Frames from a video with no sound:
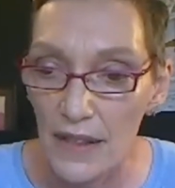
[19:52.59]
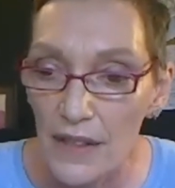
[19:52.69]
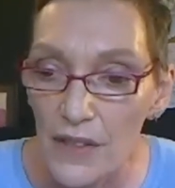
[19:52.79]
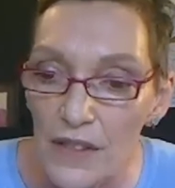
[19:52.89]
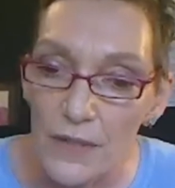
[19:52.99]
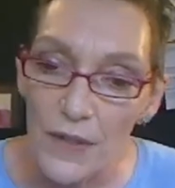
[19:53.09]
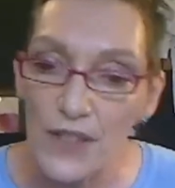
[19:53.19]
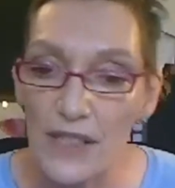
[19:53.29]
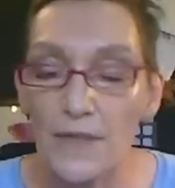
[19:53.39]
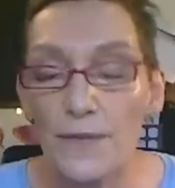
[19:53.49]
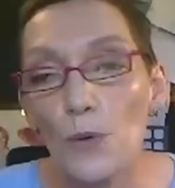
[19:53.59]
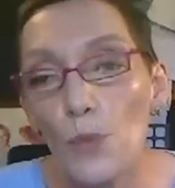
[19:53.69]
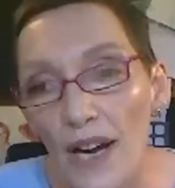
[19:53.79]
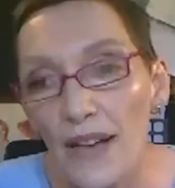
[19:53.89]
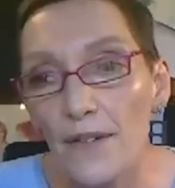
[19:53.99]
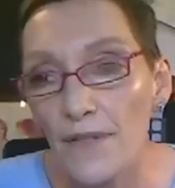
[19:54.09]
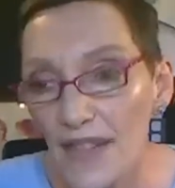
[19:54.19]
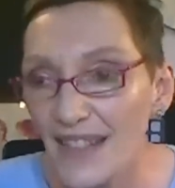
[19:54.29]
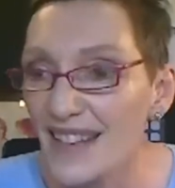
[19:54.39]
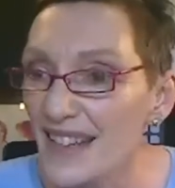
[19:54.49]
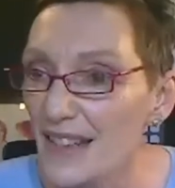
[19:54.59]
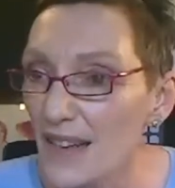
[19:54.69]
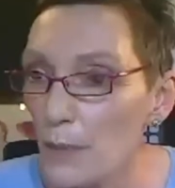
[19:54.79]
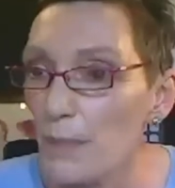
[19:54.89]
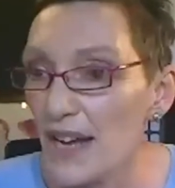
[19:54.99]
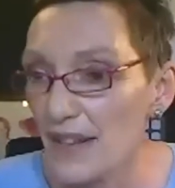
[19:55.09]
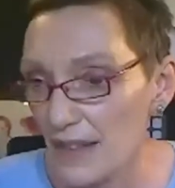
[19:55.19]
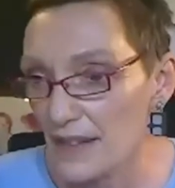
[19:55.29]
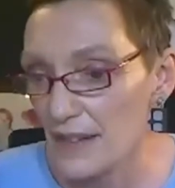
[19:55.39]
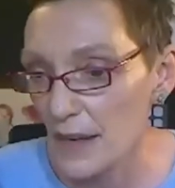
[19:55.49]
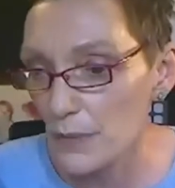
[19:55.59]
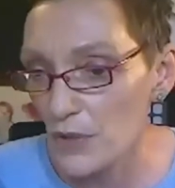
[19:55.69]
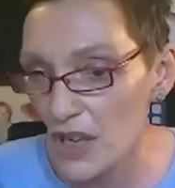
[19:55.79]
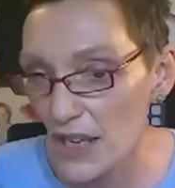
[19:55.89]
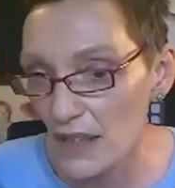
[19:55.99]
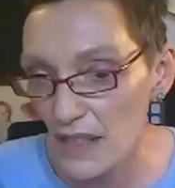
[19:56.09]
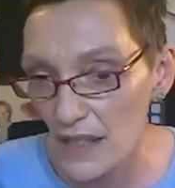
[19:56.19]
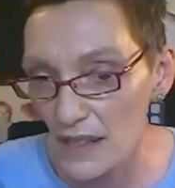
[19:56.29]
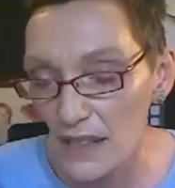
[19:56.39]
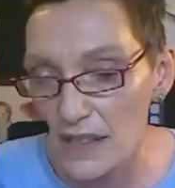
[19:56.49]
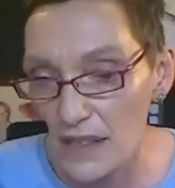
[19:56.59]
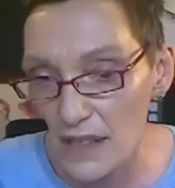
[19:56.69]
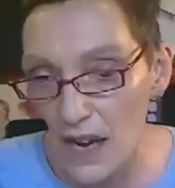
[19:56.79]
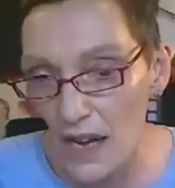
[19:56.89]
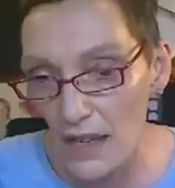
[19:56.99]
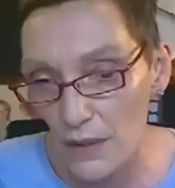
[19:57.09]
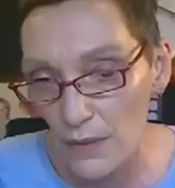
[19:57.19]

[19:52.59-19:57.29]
So it's a very different way of thinking about the subject that doesn't start